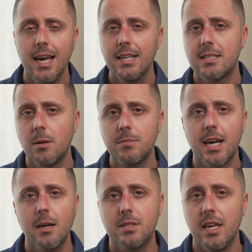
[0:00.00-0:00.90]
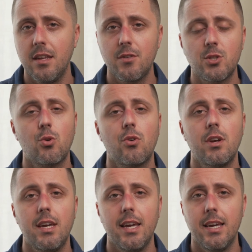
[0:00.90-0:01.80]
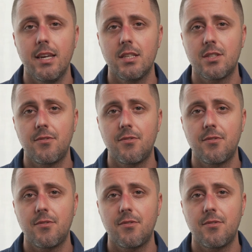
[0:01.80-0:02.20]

Sometimes the inventory is